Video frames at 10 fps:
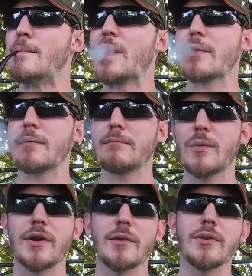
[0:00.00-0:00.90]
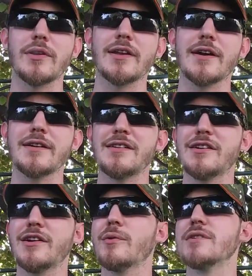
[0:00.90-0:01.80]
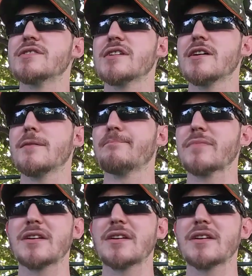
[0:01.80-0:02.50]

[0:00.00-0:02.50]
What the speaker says: what I'd really like, you know, is to set me